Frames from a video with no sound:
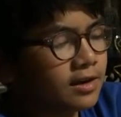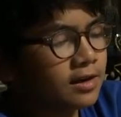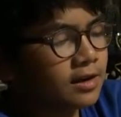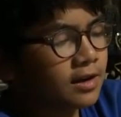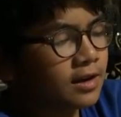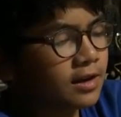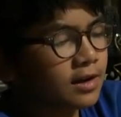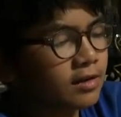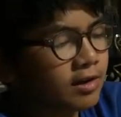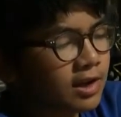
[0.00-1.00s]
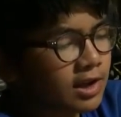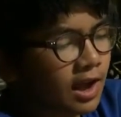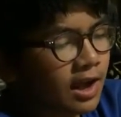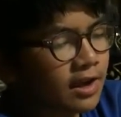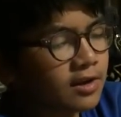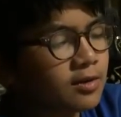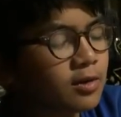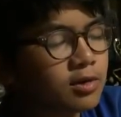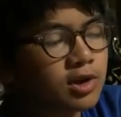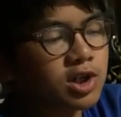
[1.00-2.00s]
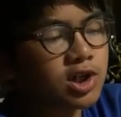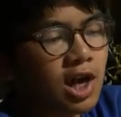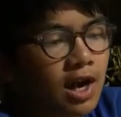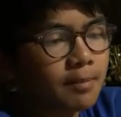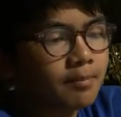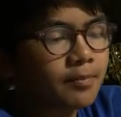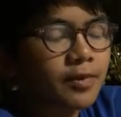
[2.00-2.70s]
to increase that, you go to shop.